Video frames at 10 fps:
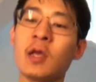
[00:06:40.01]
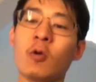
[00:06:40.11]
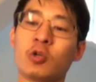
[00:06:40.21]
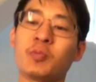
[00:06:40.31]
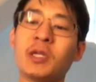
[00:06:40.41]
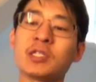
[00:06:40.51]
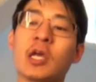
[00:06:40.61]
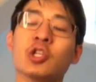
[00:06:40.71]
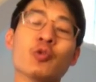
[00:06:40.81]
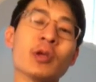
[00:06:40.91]
which means
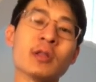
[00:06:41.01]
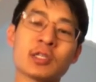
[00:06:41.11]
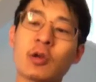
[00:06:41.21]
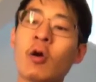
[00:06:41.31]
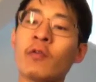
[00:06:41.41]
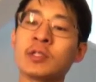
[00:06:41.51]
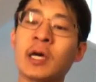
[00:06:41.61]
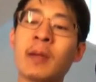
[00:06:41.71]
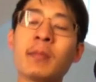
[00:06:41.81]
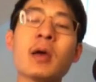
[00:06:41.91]
doing less
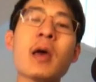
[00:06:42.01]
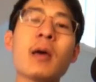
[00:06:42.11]
overtime,